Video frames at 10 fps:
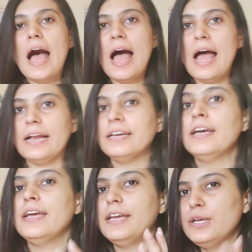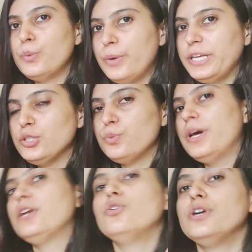and in which
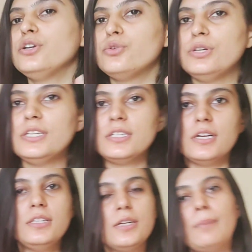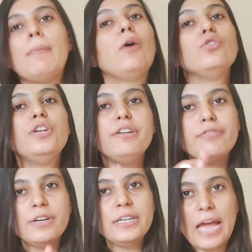we are going to discuss about the
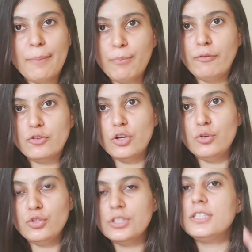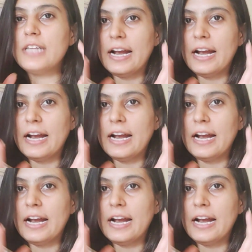different type of solutions,